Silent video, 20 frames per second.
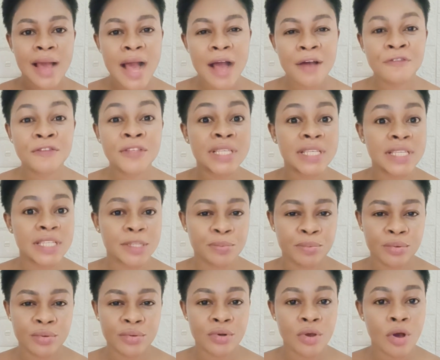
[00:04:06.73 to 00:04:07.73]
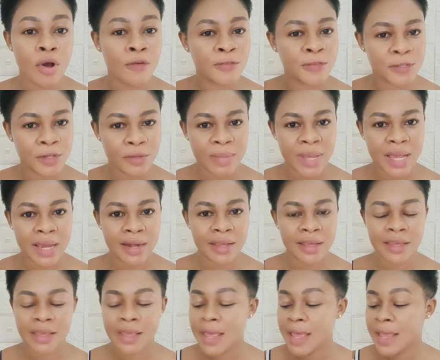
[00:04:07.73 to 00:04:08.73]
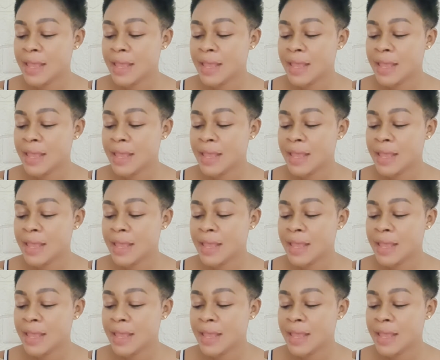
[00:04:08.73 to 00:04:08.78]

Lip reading: 1/2 teaspoon of turmeric.